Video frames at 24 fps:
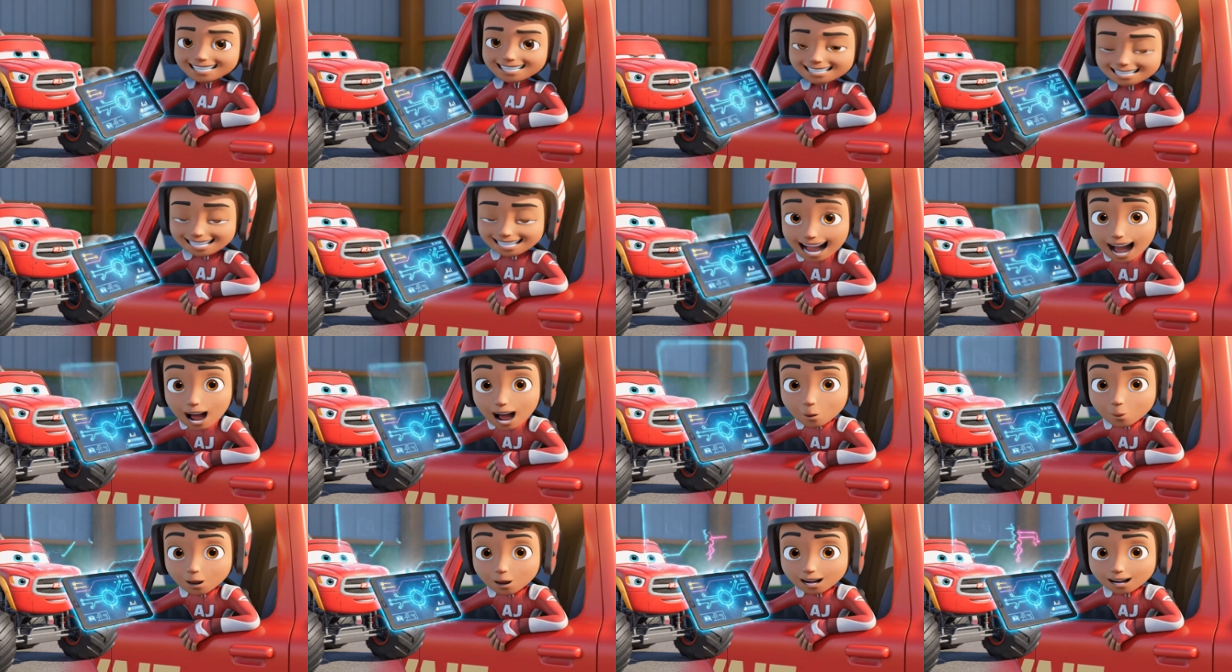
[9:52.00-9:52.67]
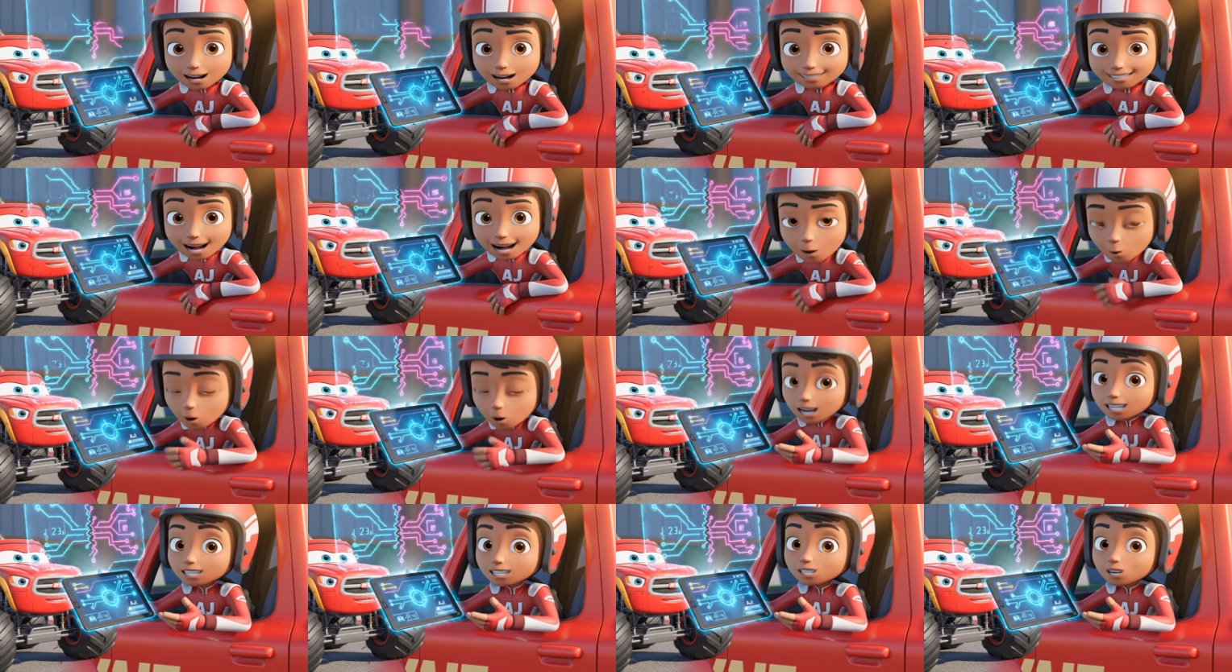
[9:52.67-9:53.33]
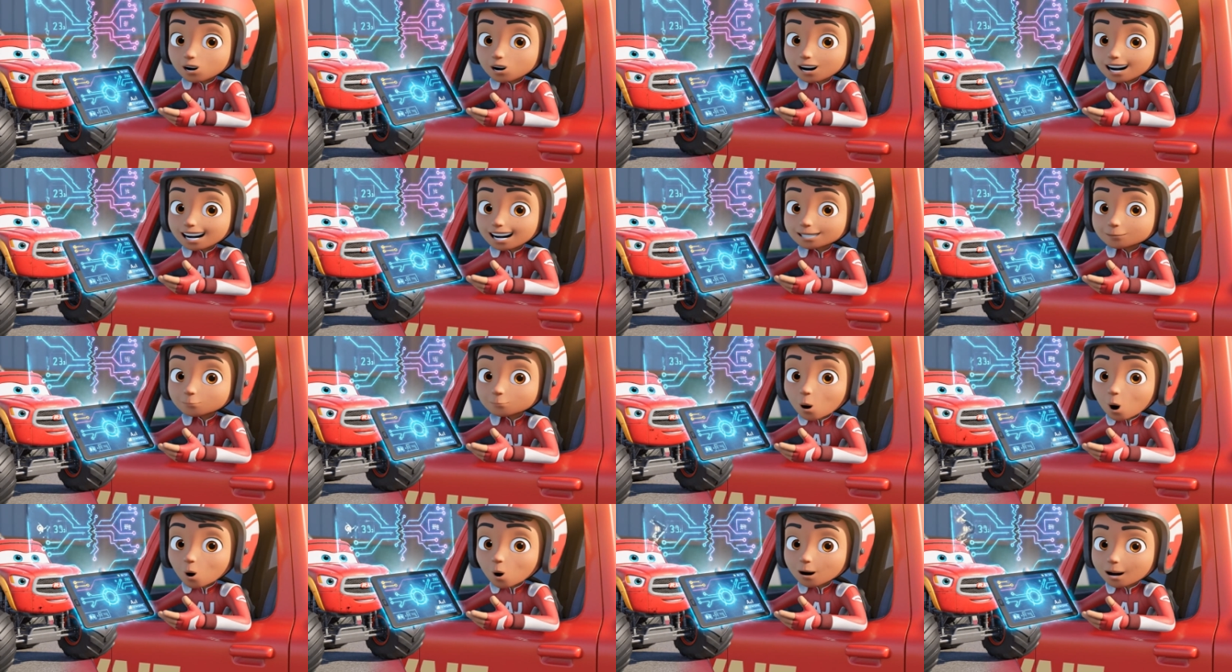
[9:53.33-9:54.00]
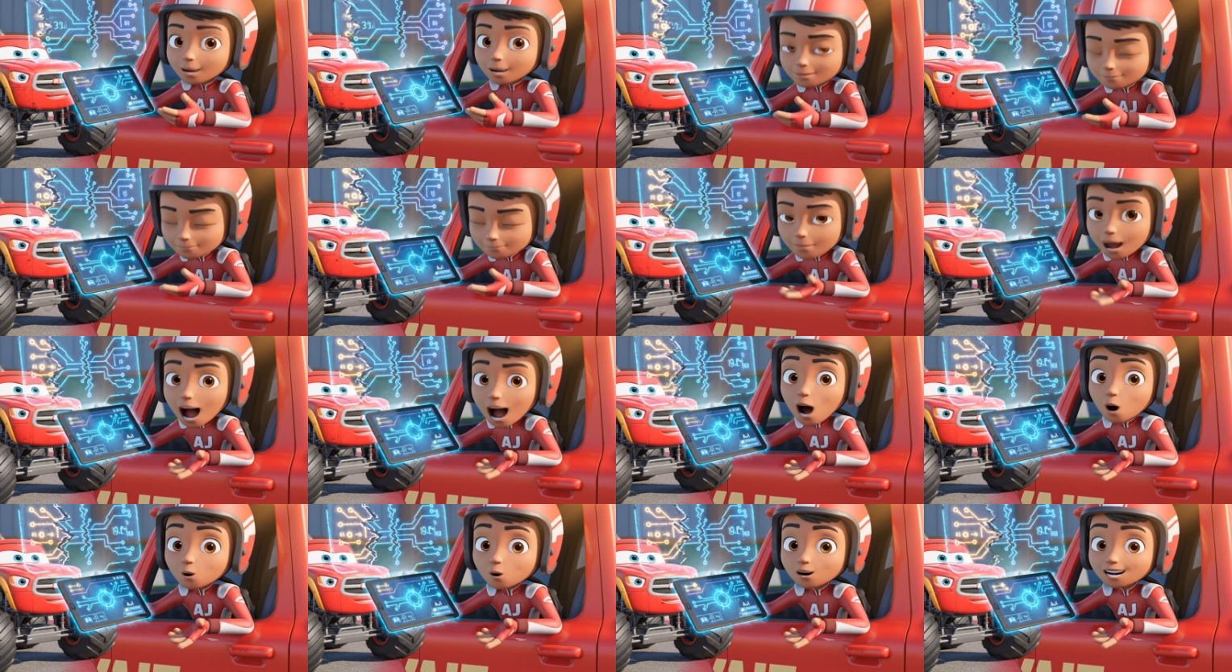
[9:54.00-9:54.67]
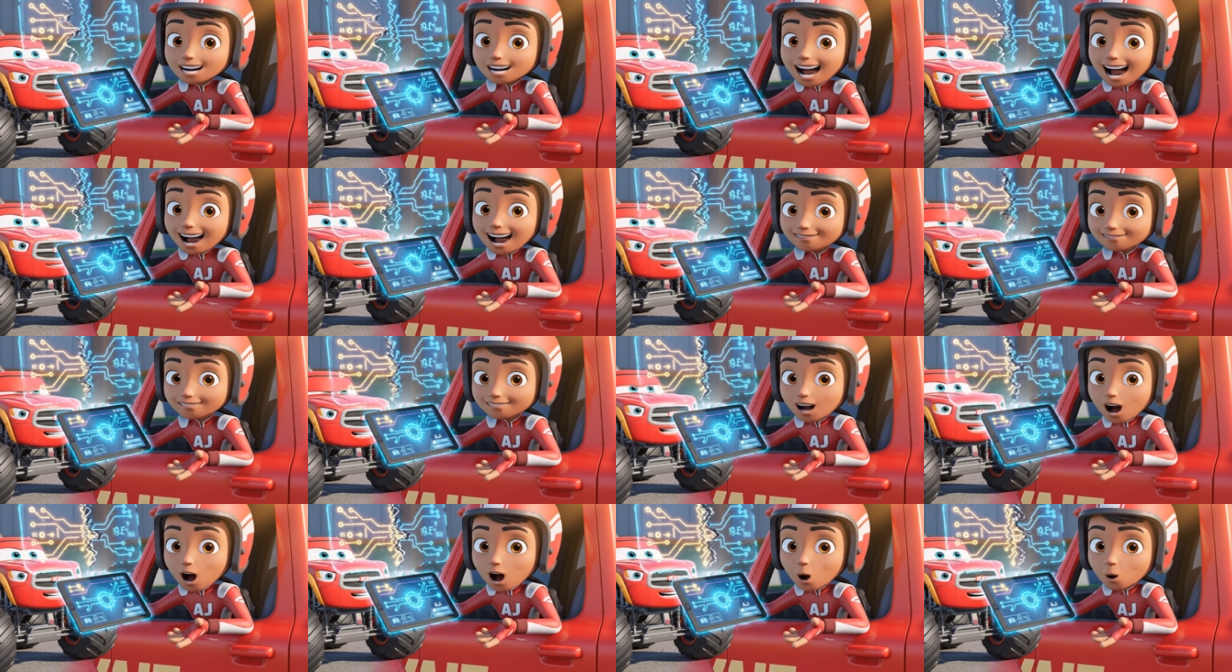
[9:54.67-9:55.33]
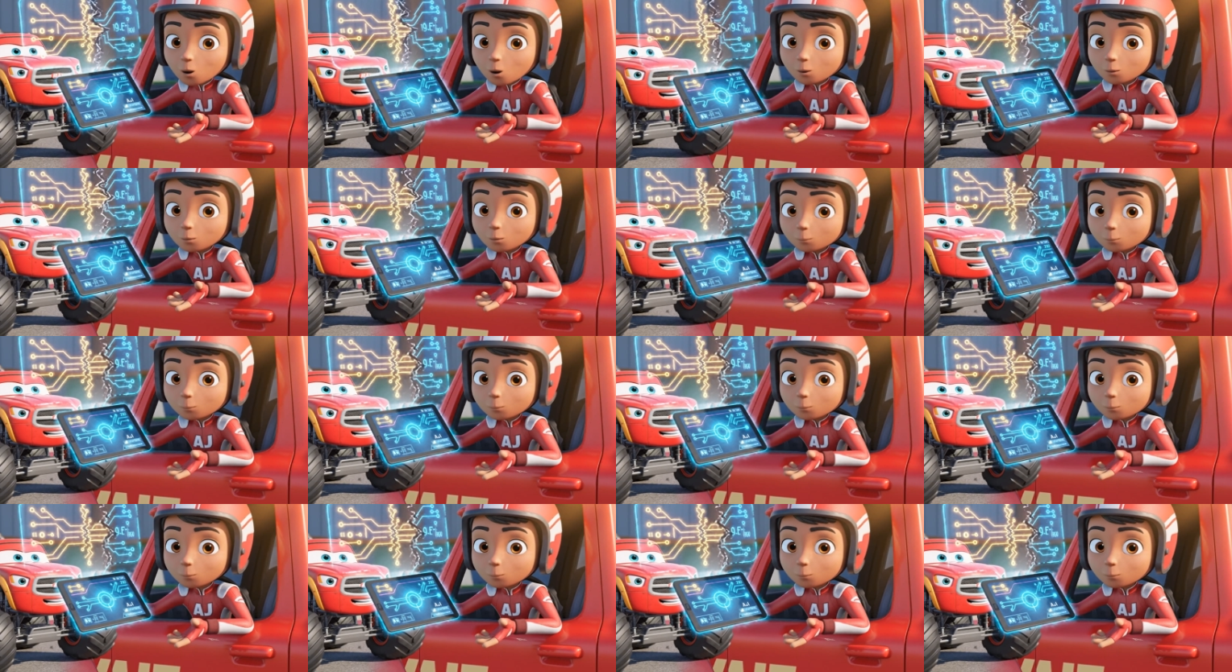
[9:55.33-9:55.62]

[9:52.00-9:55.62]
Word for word: Today we learned that when a circuit is broken, power can't flow.